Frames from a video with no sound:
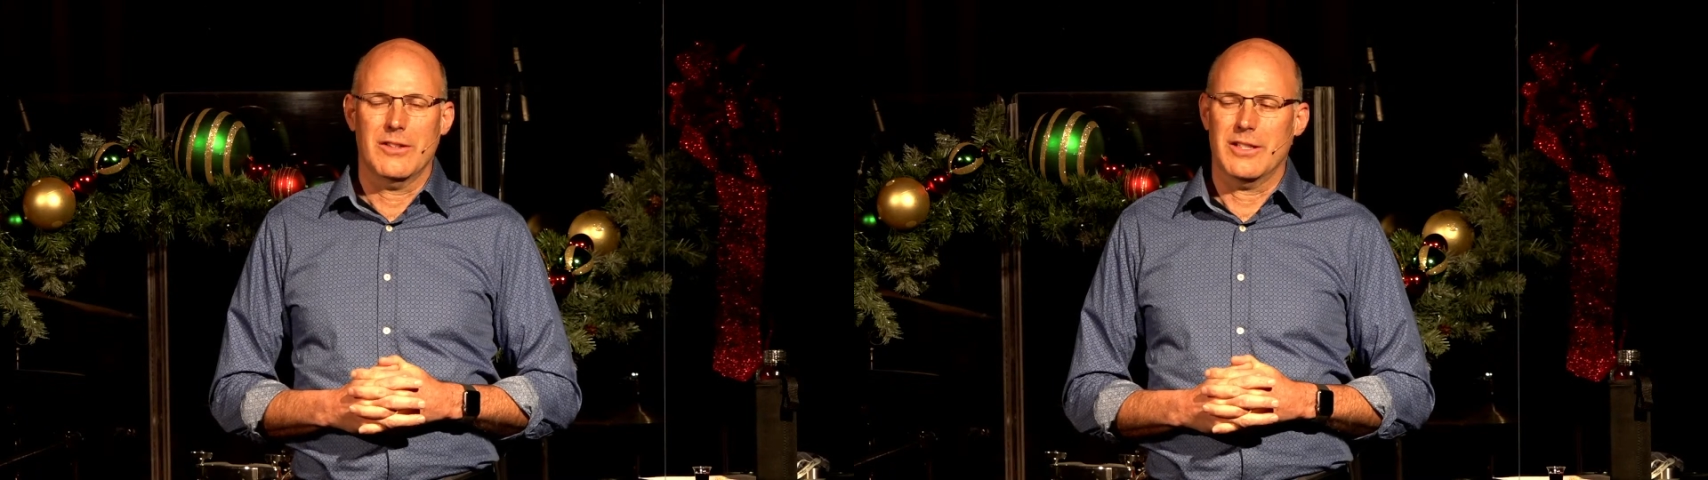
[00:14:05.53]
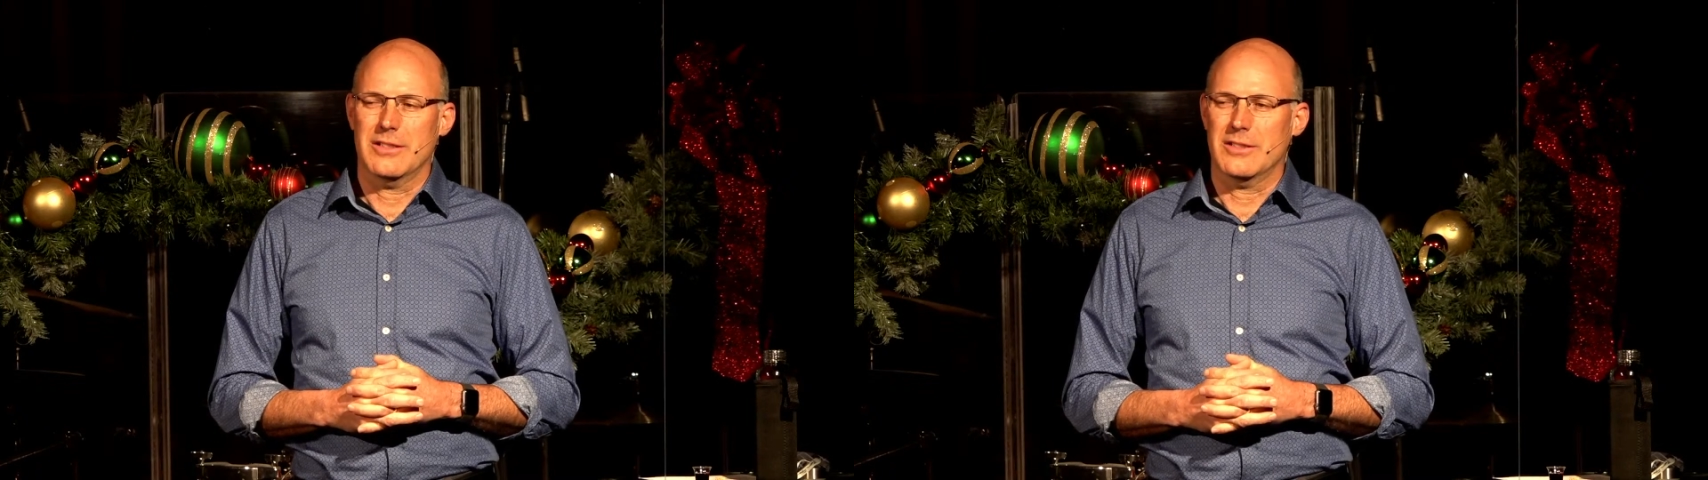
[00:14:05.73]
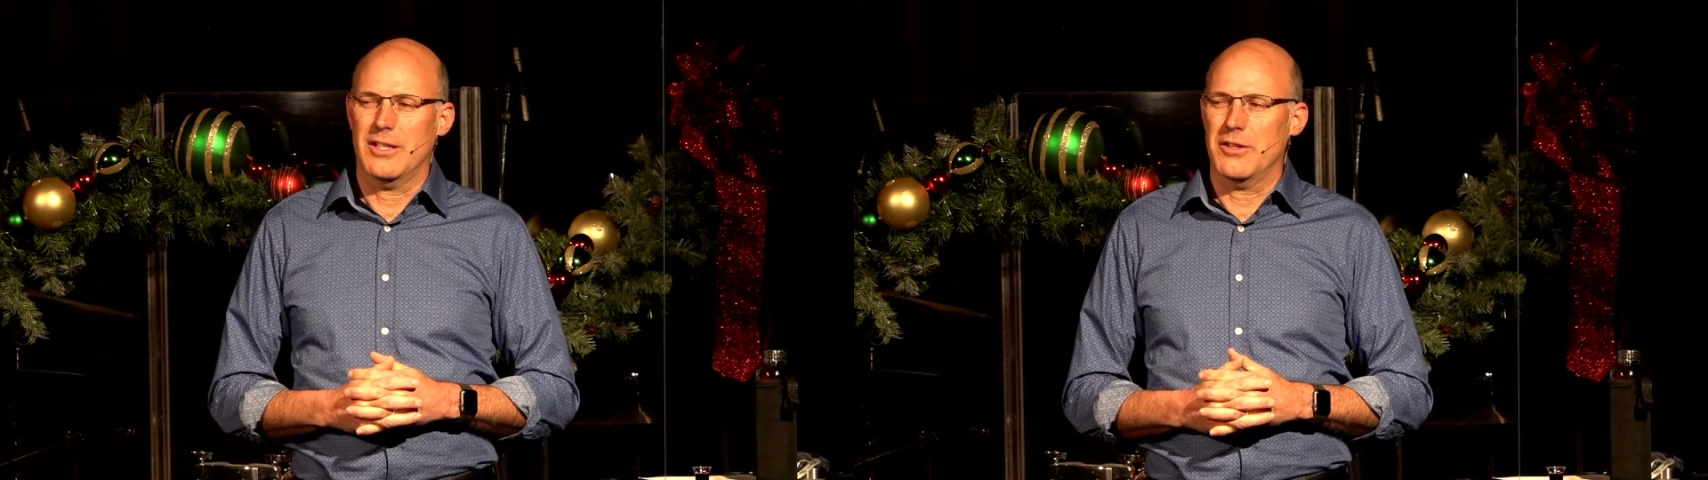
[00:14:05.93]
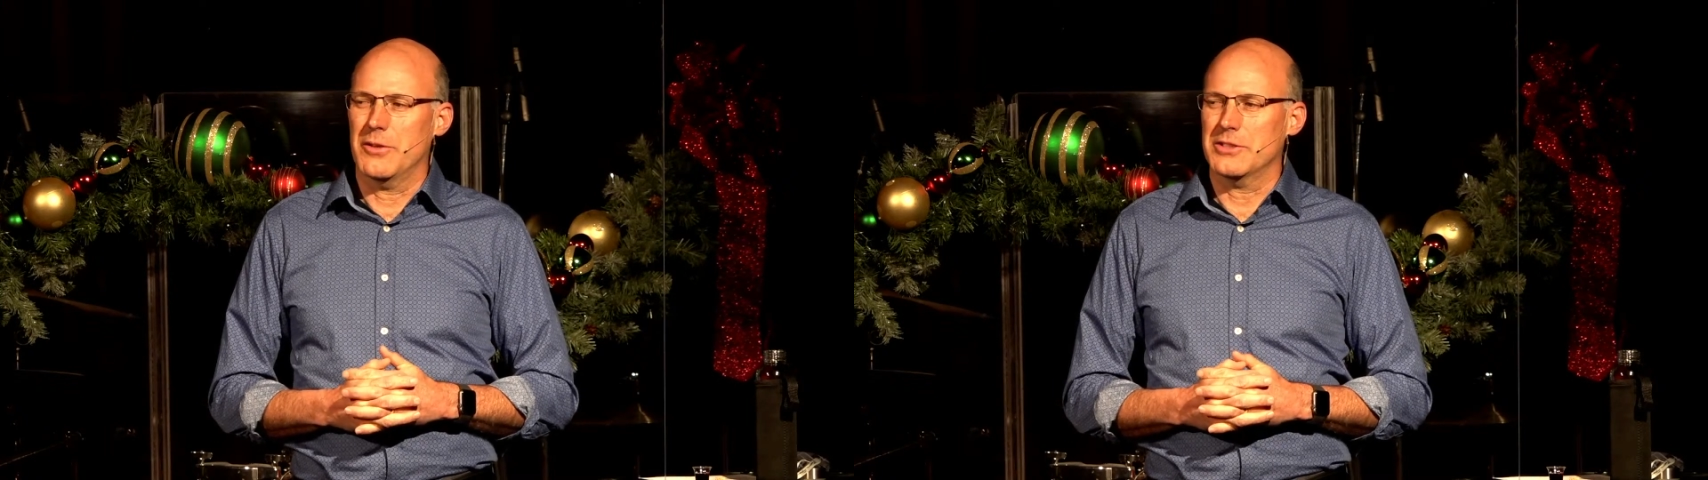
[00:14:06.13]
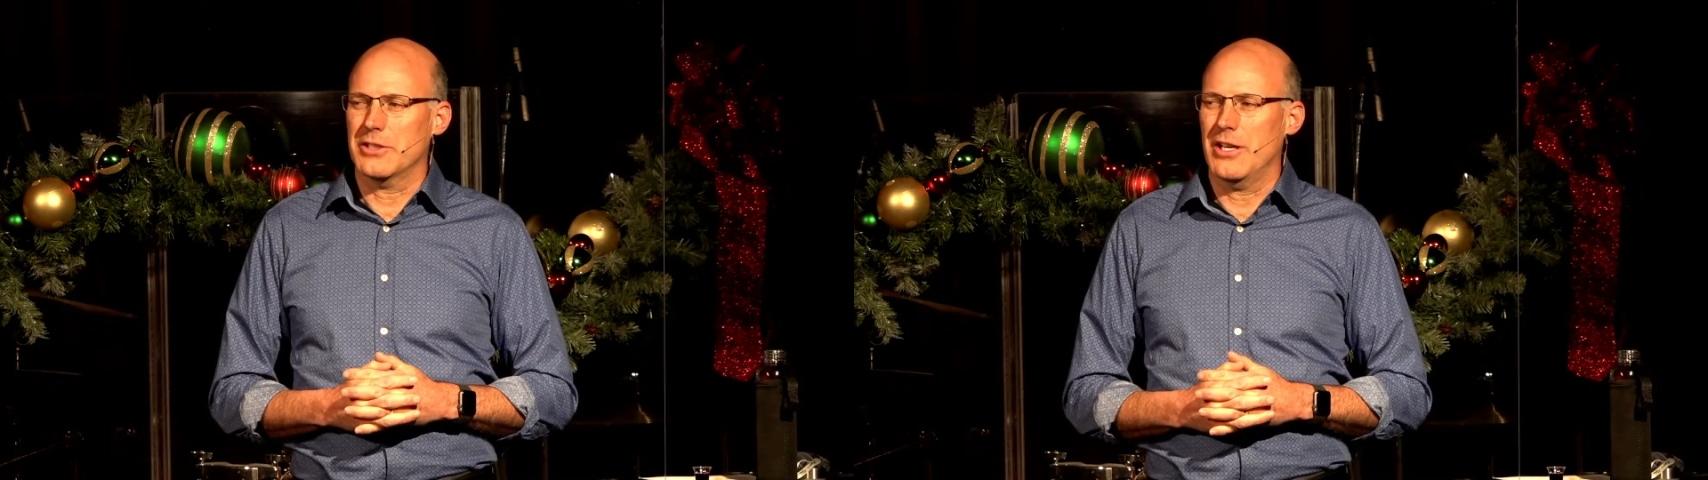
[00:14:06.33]
that uh,
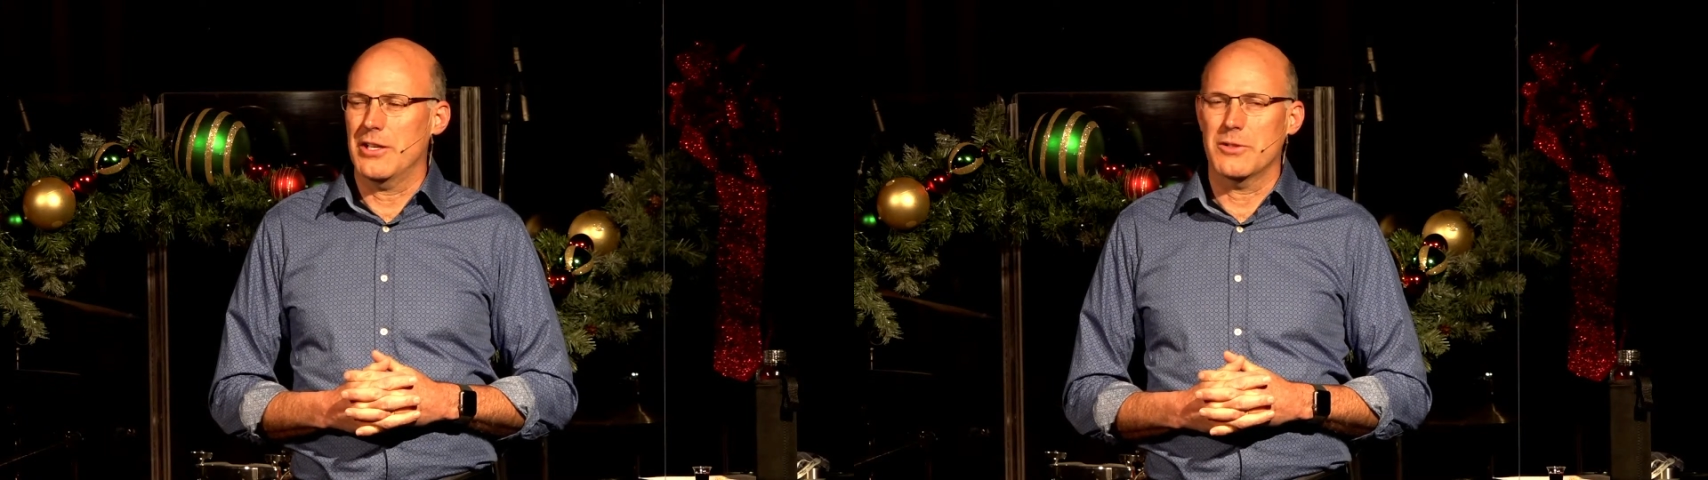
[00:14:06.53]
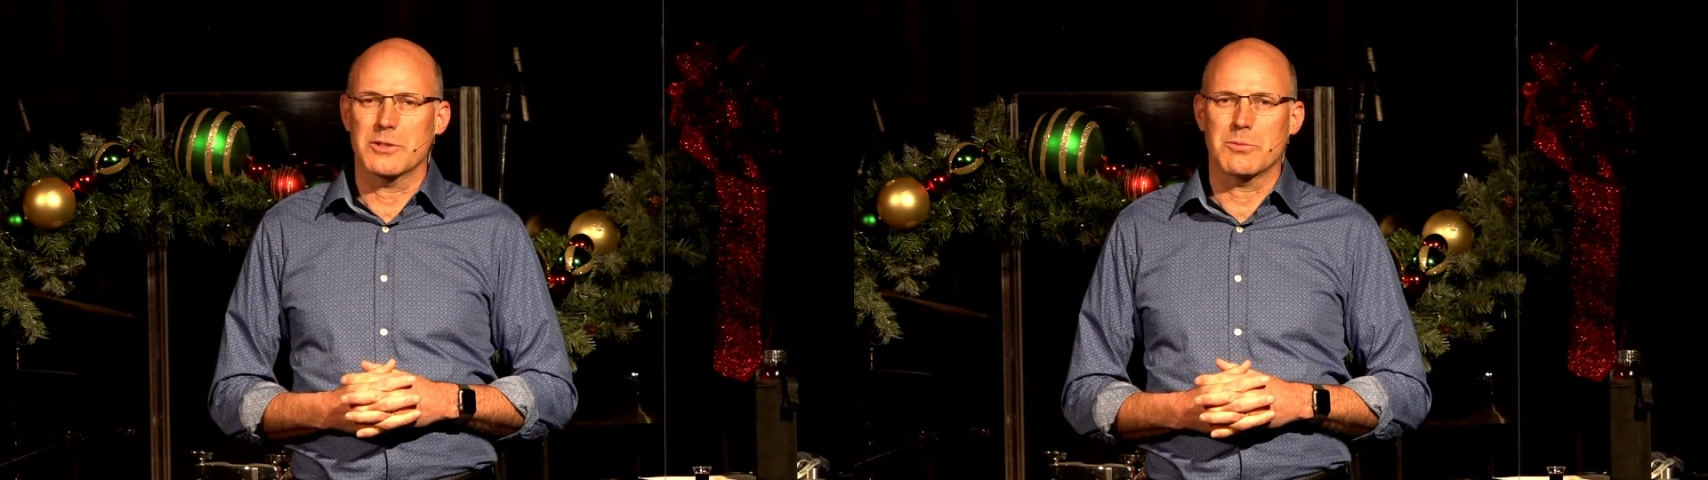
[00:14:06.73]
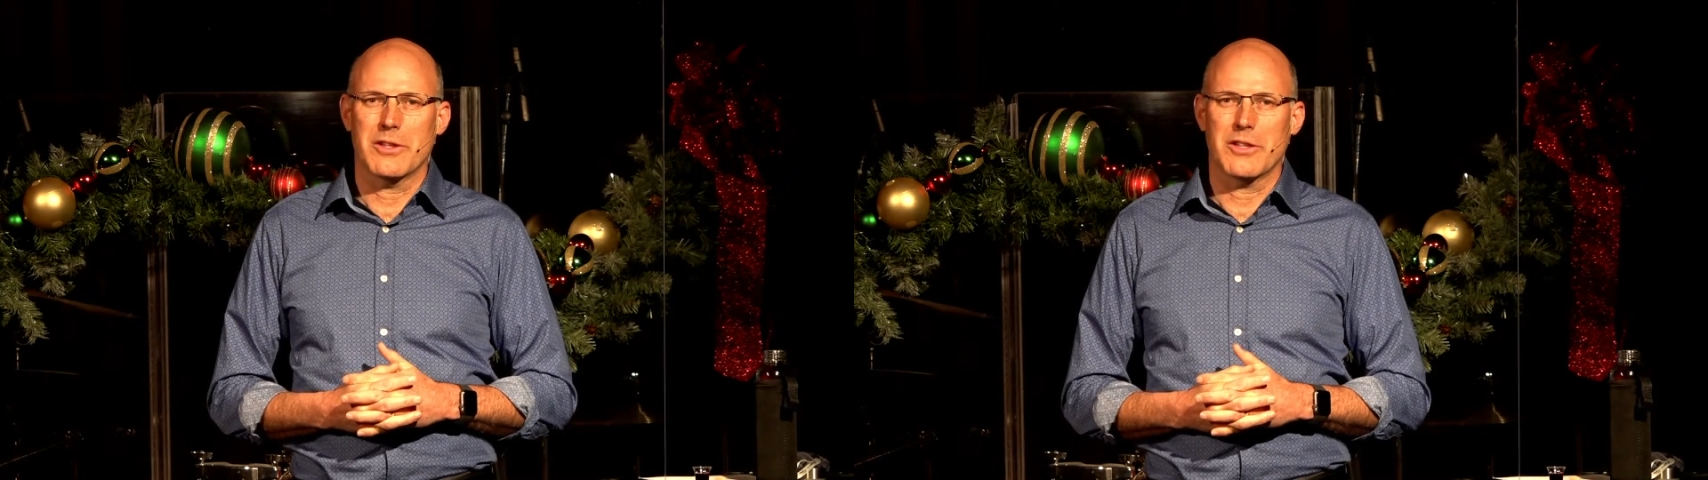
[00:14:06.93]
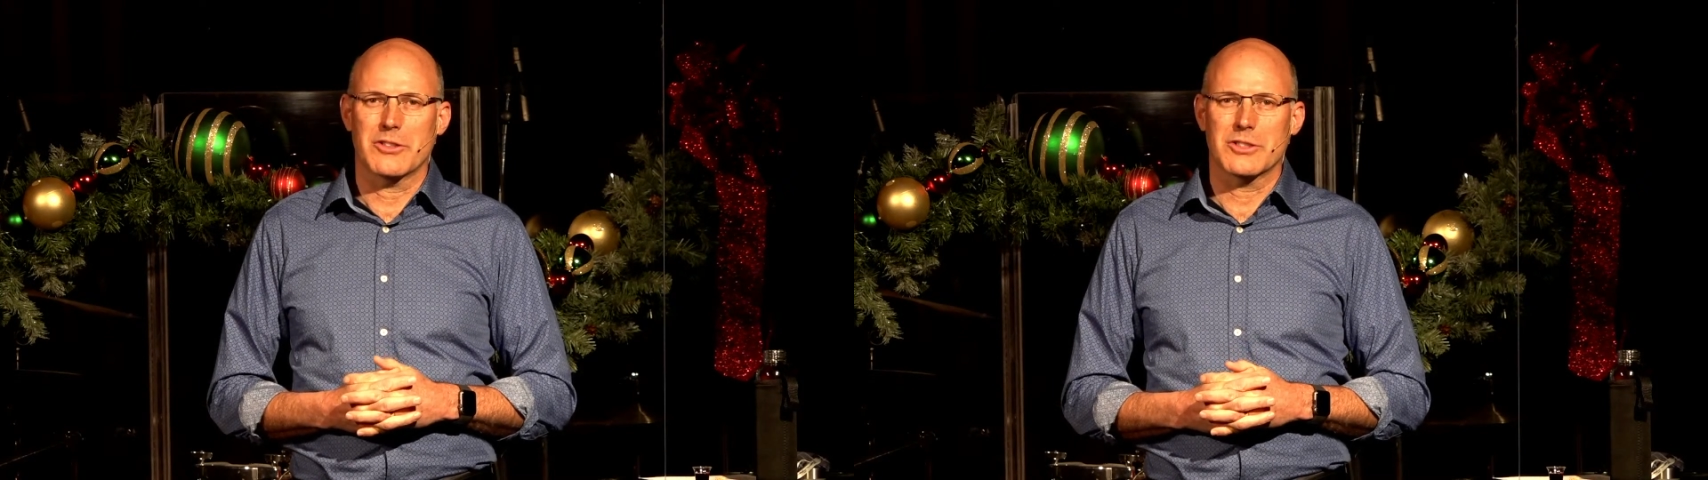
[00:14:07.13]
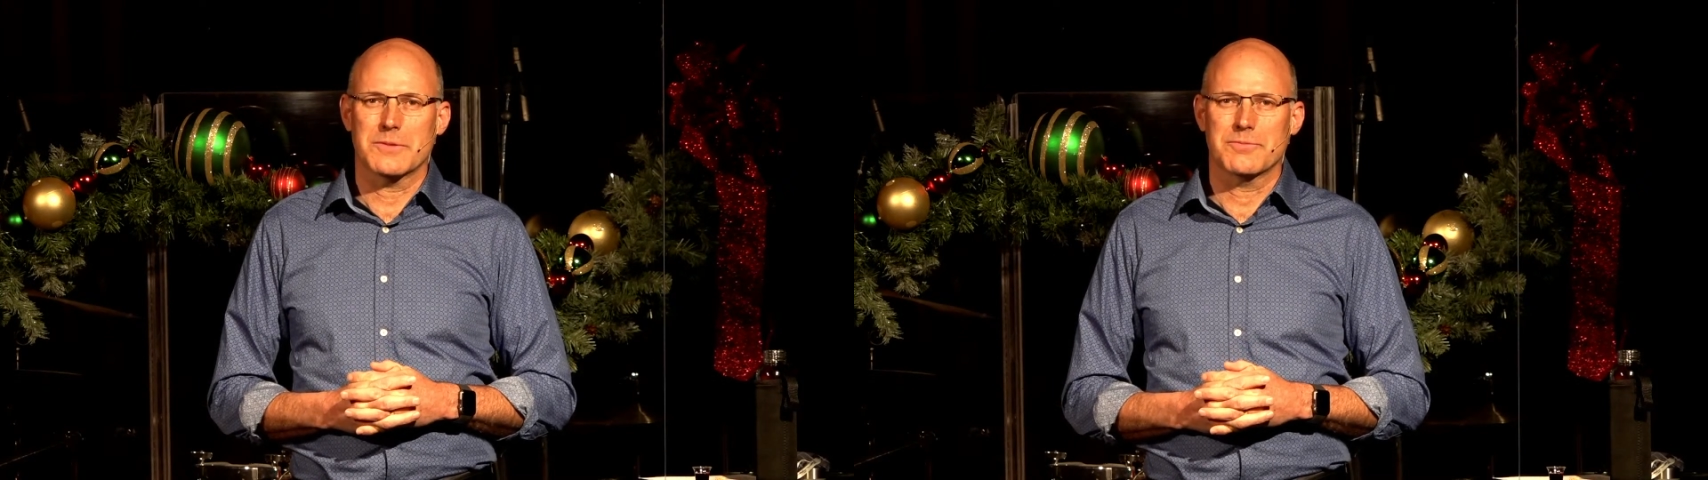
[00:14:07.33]
there is a God who is with us.